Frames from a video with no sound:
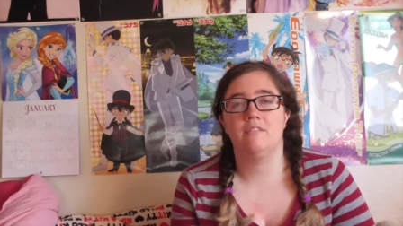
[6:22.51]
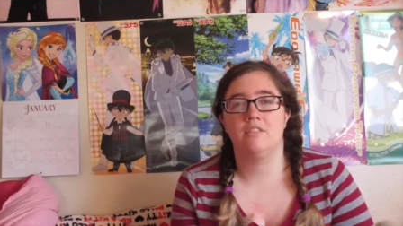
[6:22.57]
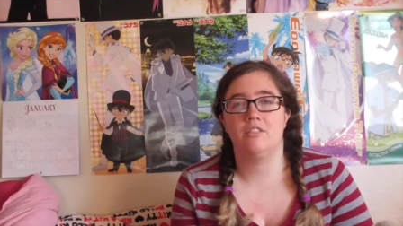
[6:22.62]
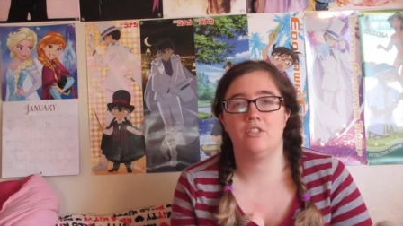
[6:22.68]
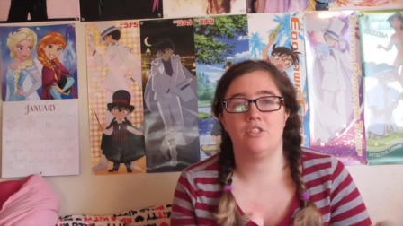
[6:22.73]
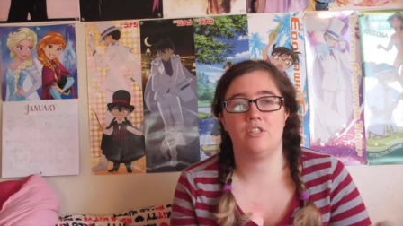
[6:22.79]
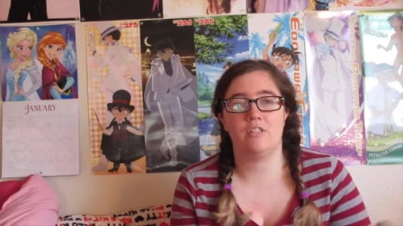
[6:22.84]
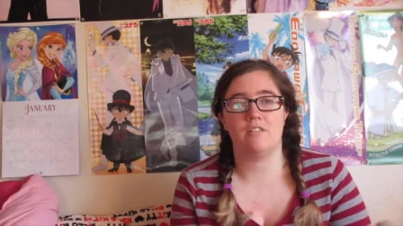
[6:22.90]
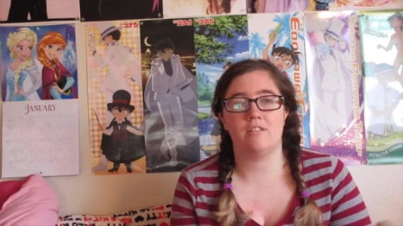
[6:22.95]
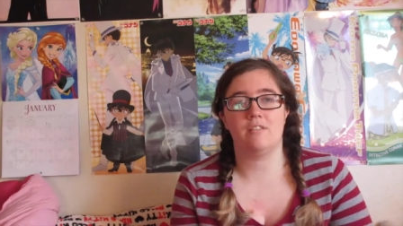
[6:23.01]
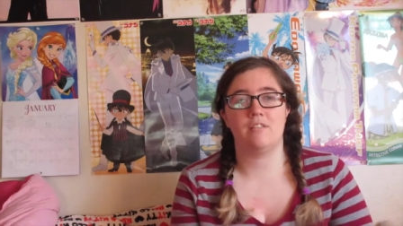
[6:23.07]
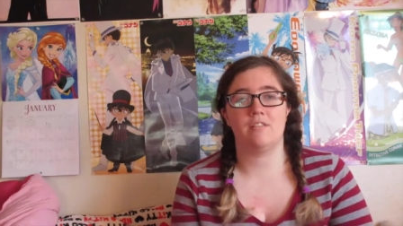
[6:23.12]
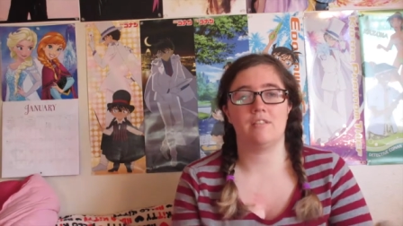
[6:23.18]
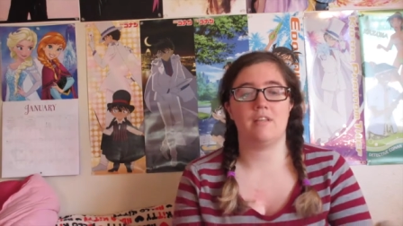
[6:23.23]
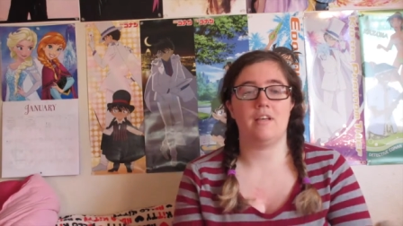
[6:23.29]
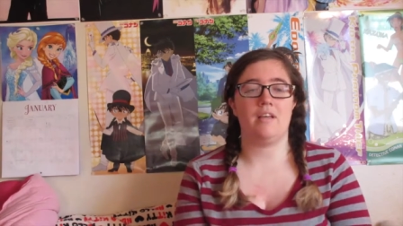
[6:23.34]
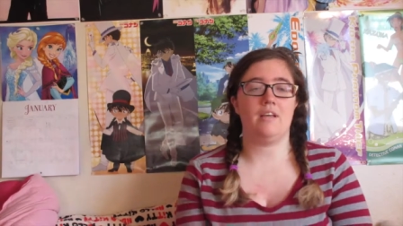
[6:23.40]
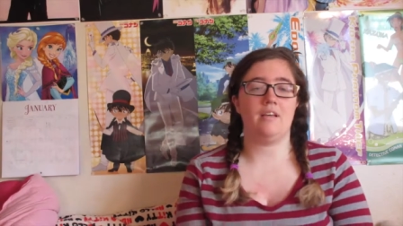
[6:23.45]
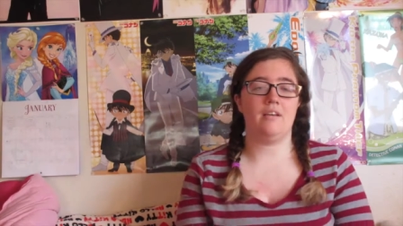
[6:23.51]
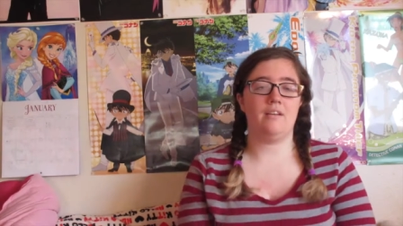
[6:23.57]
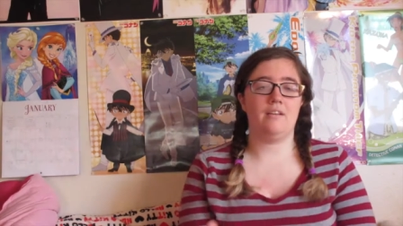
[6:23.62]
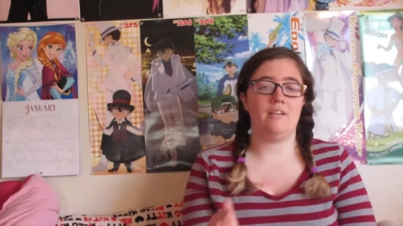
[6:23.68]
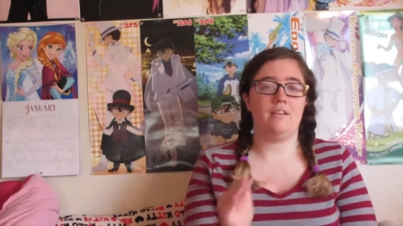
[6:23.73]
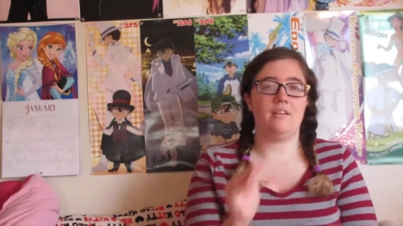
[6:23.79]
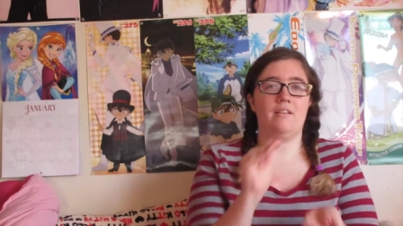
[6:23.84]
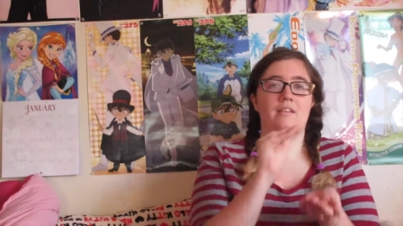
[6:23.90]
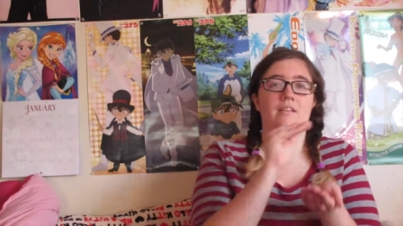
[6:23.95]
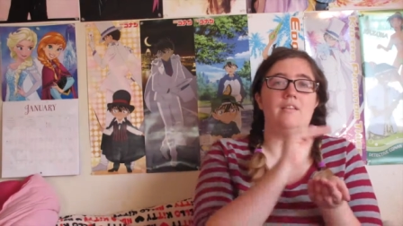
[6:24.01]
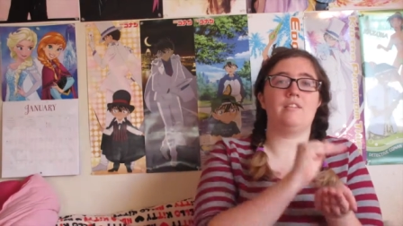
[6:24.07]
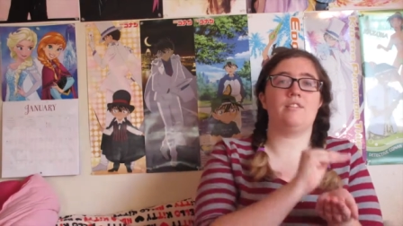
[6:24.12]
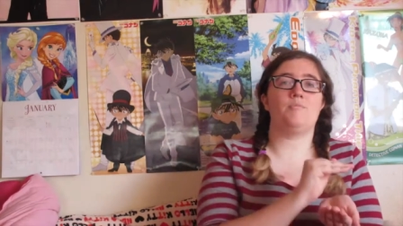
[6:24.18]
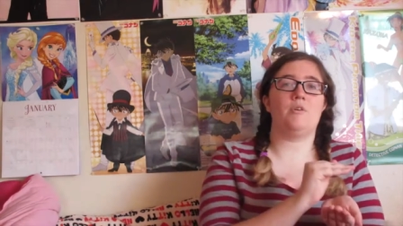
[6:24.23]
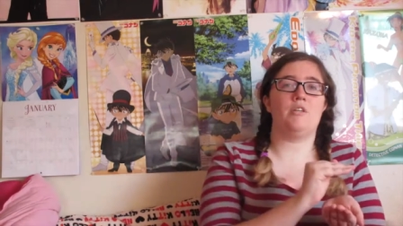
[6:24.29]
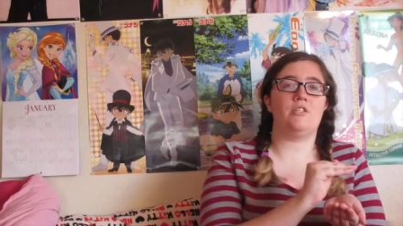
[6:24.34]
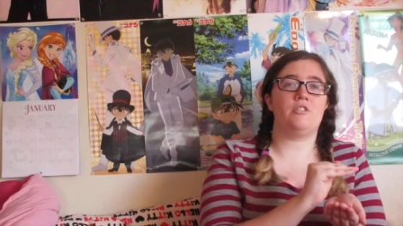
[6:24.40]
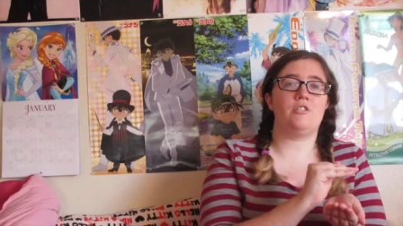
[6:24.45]
It's like this
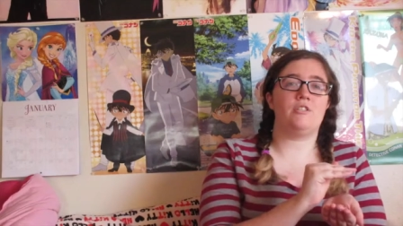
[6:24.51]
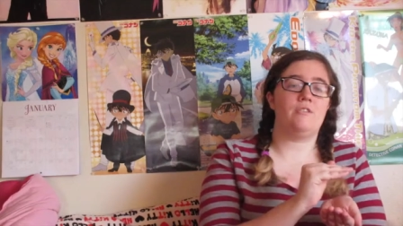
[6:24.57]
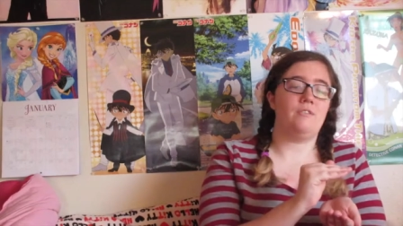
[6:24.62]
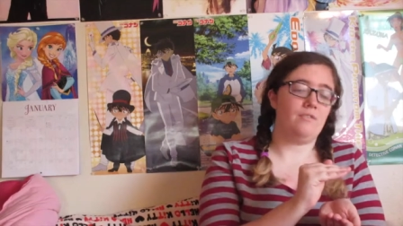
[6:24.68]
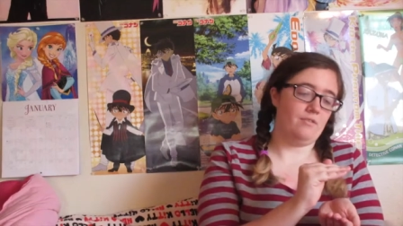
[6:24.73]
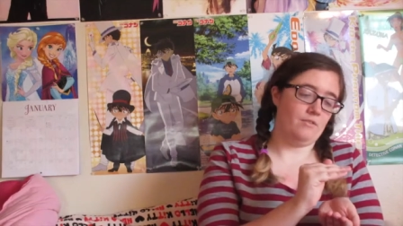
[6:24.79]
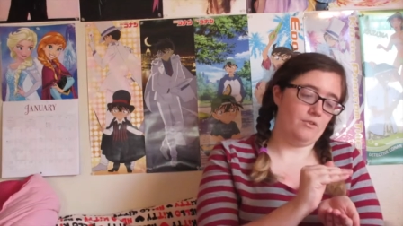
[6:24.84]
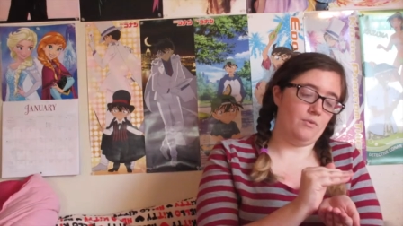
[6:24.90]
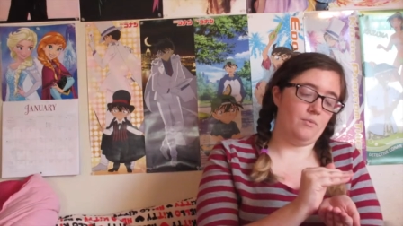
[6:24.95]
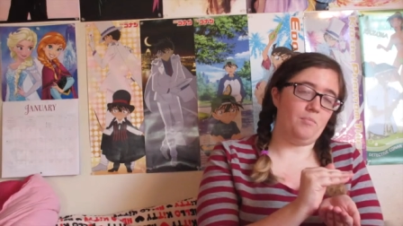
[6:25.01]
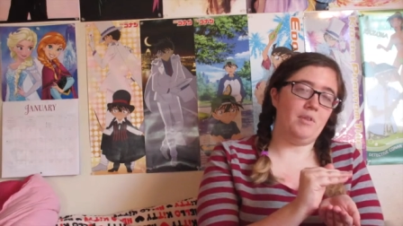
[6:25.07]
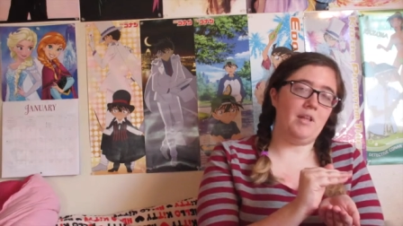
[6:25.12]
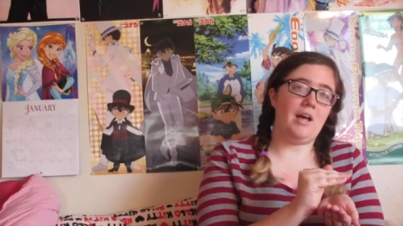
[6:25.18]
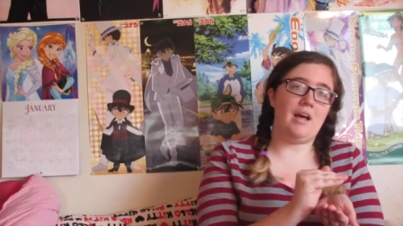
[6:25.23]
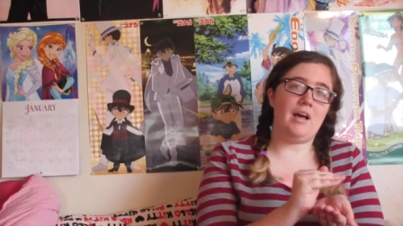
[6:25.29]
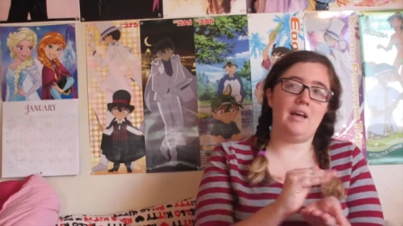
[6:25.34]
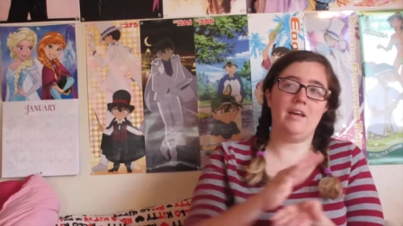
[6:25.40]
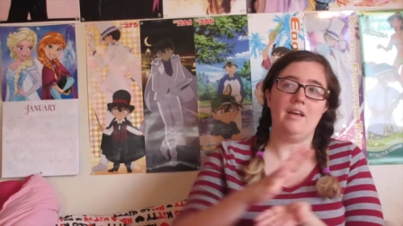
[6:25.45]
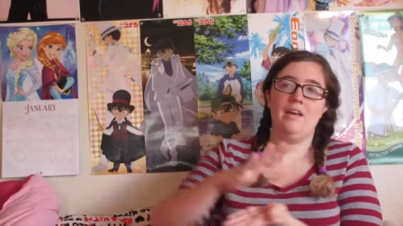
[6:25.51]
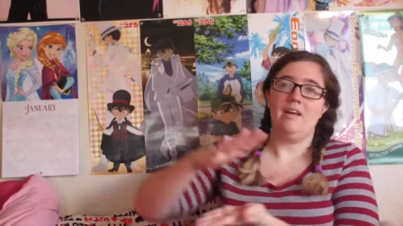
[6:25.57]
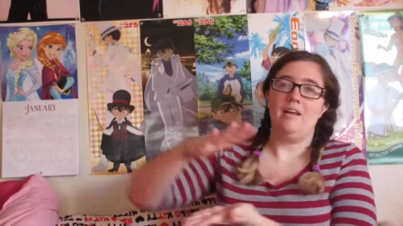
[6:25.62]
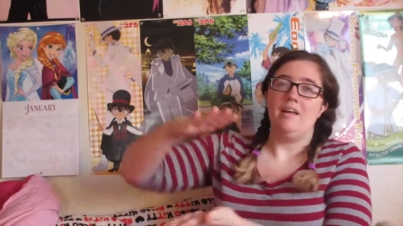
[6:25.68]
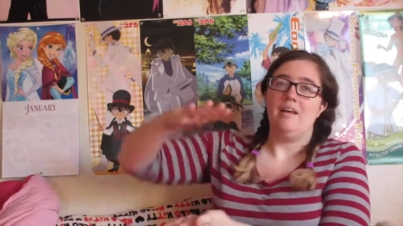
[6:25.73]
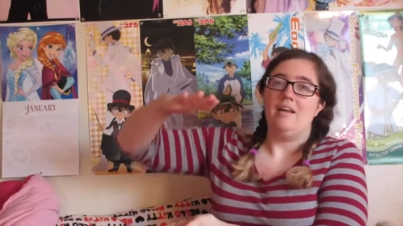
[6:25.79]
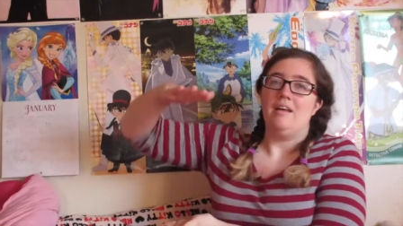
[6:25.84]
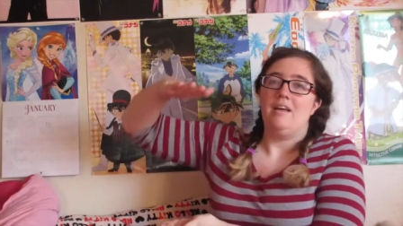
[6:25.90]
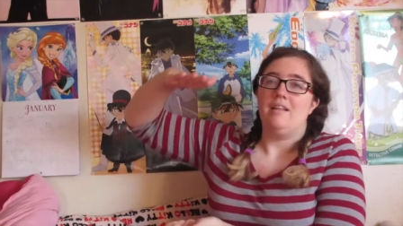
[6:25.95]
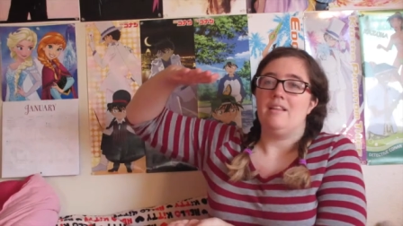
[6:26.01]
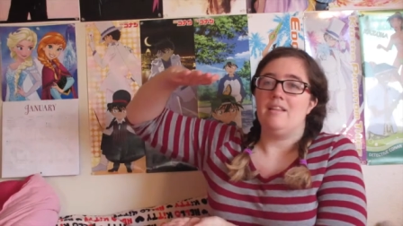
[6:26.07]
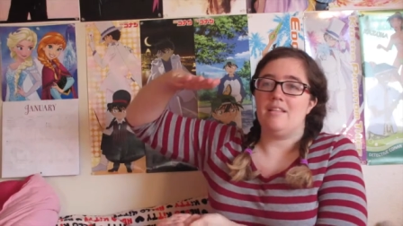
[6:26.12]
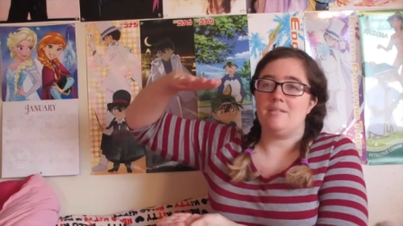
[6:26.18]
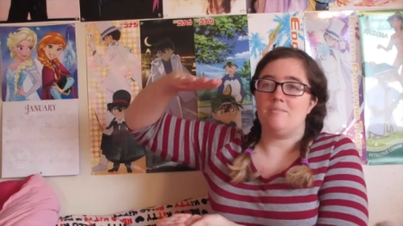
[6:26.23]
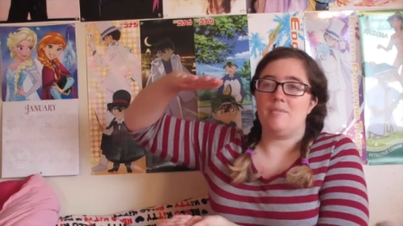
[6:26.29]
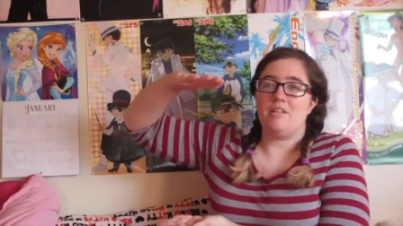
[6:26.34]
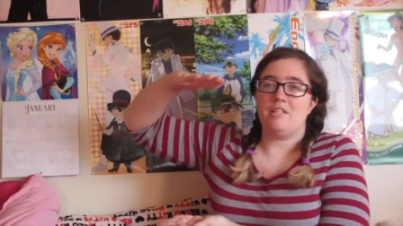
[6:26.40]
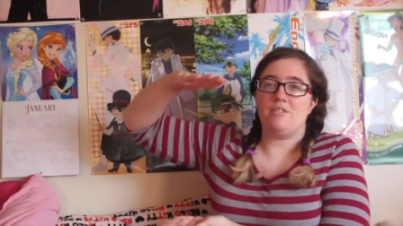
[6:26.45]
much to apply,
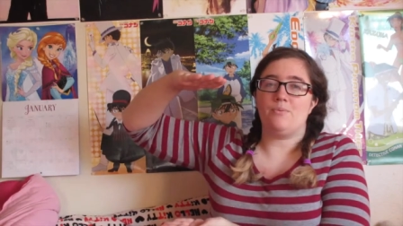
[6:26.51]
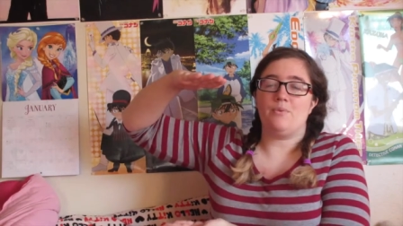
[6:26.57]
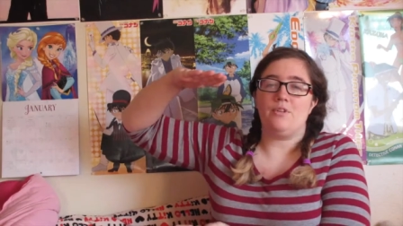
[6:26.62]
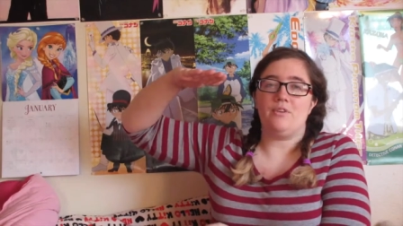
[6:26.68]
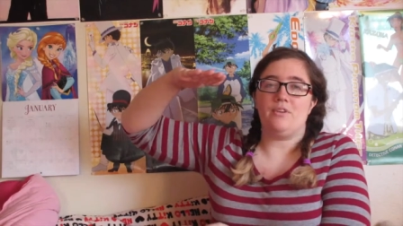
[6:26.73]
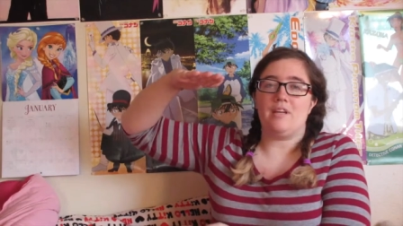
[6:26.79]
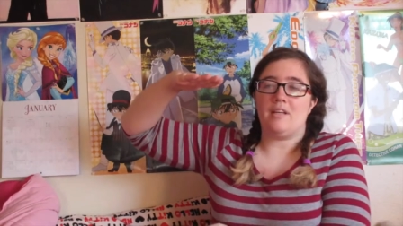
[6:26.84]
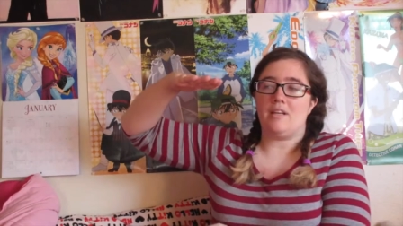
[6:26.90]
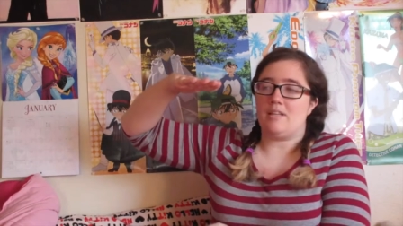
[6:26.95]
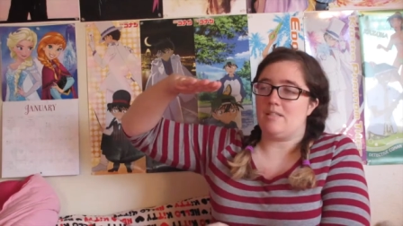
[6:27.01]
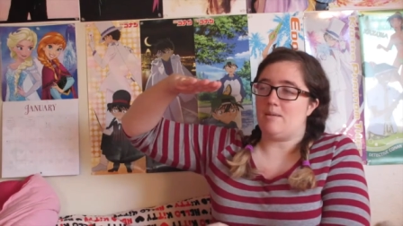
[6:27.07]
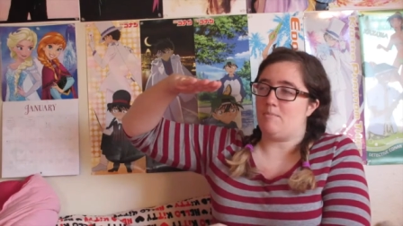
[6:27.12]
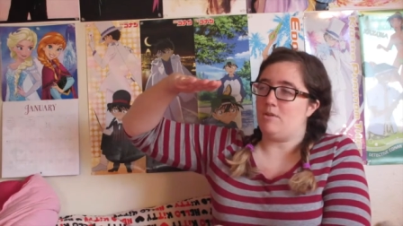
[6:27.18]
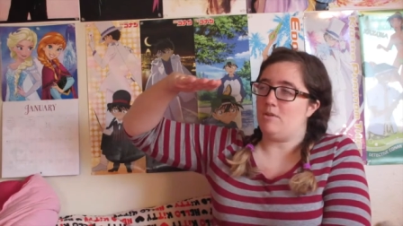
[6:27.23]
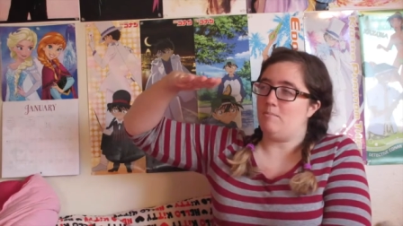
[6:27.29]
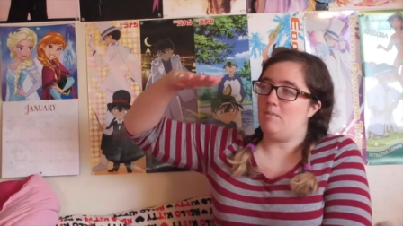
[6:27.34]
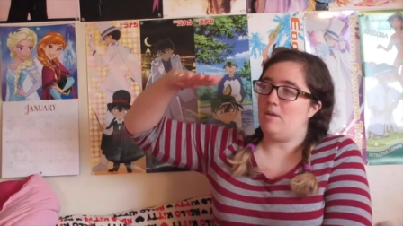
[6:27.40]
this much when you get accepted.